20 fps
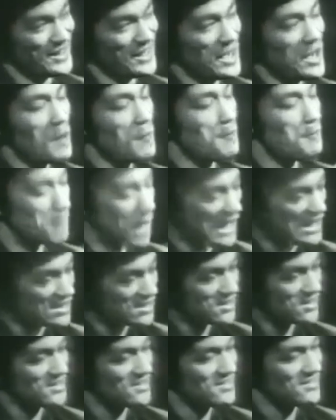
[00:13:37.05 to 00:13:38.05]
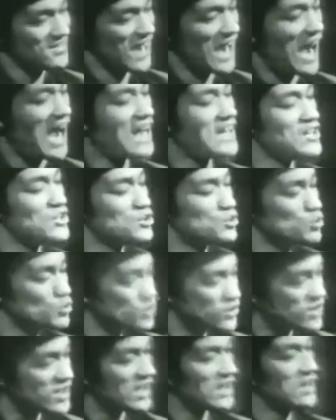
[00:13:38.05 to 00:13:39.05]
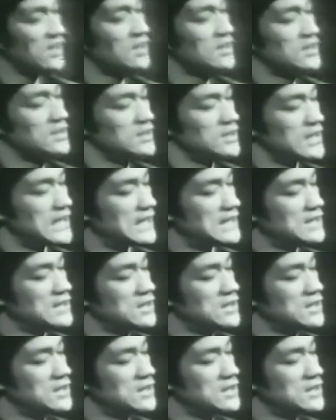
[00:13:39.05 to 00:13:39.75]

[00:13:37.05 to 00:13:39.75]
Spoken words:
But I do think that